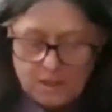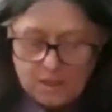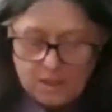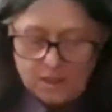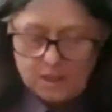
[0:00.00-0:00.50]

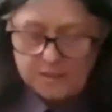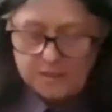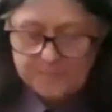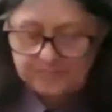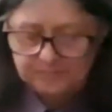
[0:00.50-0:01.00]

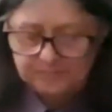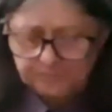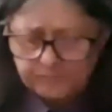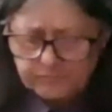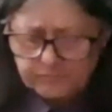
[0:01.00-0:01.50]

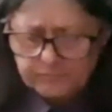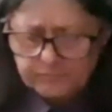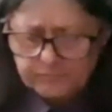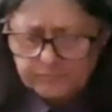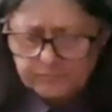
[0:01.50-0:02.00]

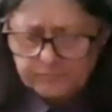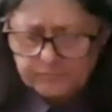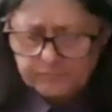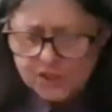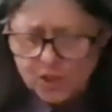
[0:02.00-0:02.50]

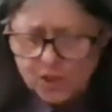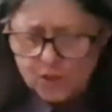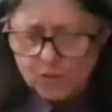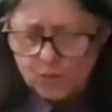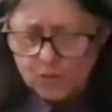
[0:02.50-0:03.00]
So
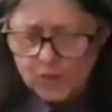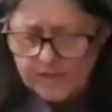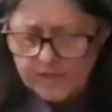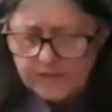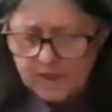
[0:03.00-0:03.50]

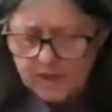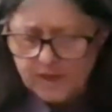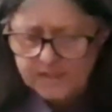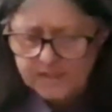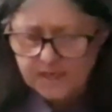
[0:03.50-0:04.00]
one of the
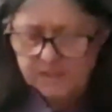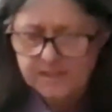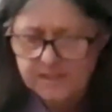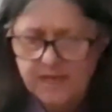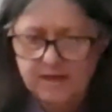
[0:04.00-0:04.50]
contexts
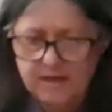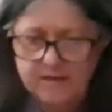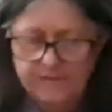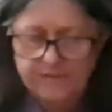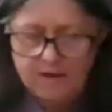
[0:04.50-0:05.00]
that I
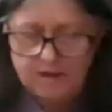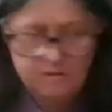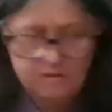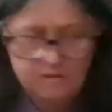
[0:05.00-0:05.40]
thought